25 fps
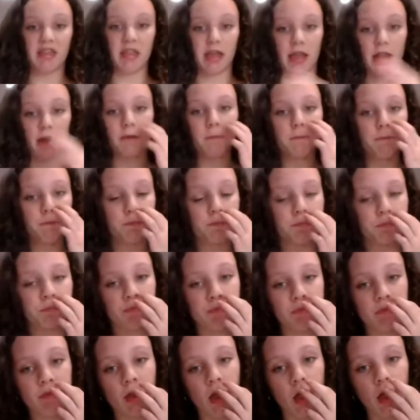there,
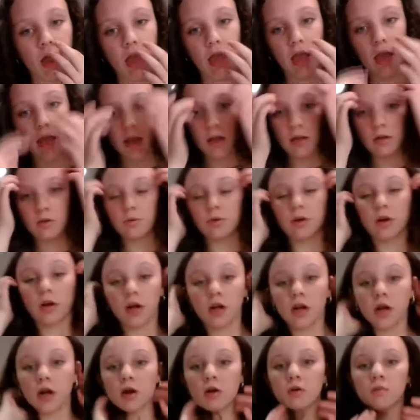and we're
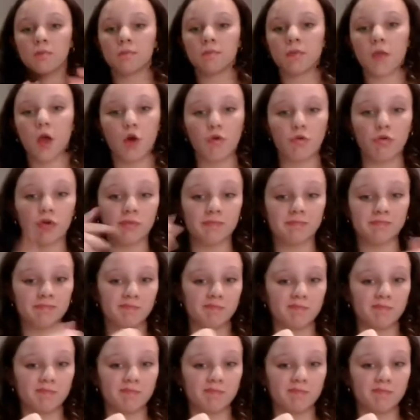gonna go over